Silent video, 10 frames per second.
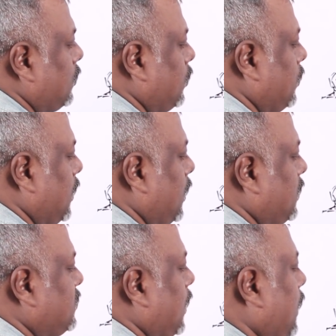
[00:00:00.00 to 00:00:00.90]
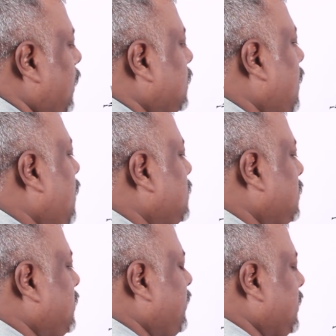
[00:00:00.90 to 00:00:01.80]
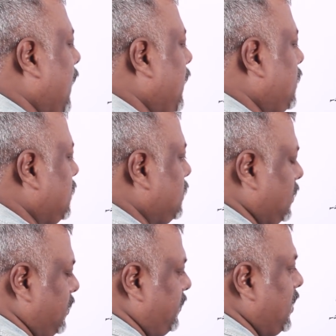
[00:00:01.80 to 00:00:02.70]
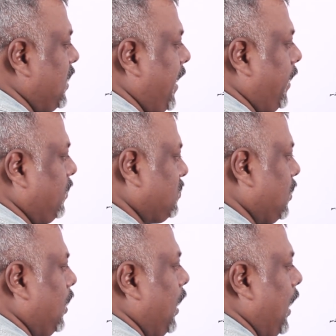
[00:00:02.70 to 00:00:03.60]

So you can understand, like, there are different characters in different layers,